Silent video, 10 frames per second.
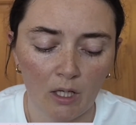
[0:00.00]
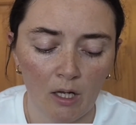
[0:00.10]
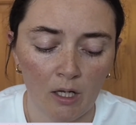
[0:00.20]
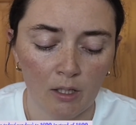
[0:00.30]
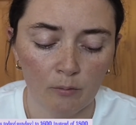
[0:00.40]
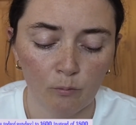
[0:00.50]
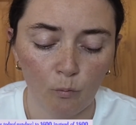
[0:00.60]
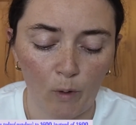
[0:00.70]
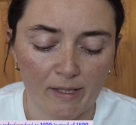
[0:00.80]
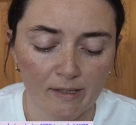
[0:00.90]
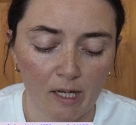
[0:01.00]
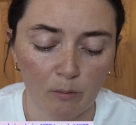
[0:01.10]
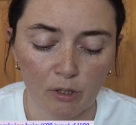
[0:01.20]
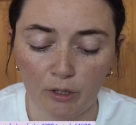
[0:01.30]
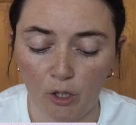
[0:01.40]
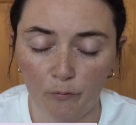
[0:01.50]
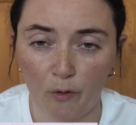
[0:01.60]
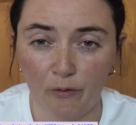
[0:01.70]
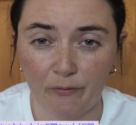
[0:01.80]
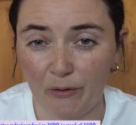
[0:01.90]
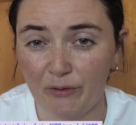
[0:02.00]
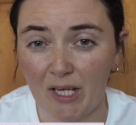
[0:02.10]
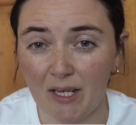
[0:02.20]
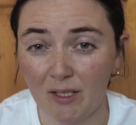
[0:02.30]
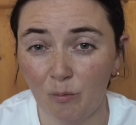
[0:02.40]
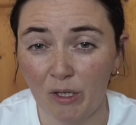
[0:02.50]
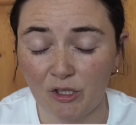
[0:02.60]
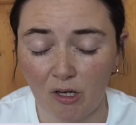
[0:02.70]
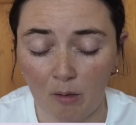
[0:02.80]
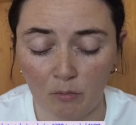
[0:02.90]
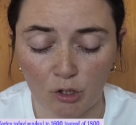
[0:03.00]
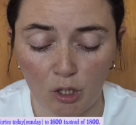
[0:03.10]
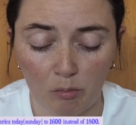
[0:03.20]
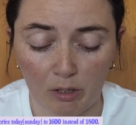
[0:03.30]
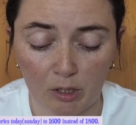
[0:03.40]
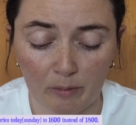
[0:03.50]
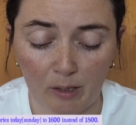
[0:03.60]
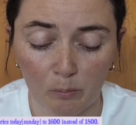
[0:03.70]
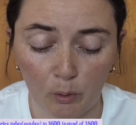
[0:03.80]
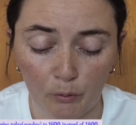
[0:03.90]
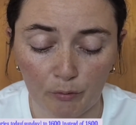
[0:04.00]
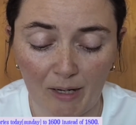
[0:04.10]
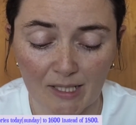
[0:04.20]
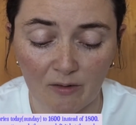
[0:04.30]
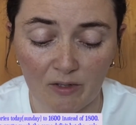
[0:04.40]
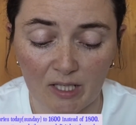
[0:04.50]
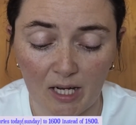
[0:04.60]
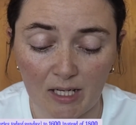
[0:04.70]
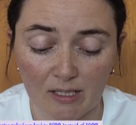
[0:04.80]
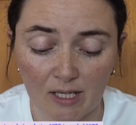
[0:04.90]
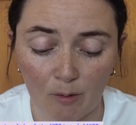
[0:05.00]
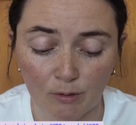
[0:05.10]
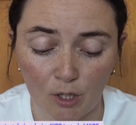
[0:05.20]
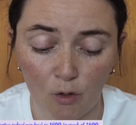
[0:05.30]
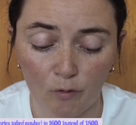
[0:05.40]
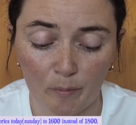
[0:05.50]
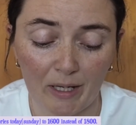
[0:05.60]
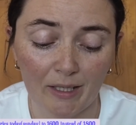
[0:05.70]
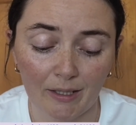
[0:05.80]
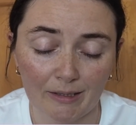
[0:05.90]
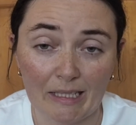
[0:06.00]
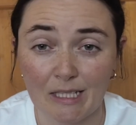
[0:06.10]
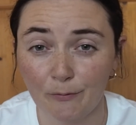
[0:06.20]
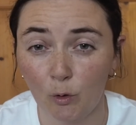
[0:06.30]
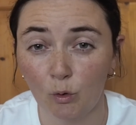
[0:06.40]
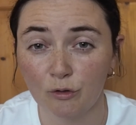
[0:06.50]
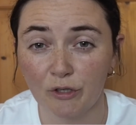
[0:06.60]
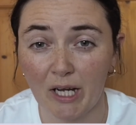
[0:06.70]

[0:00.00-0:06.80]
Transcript: Wednesday was only over 58, which I'm not too bothered about, but the rest of the days I was over by at least 400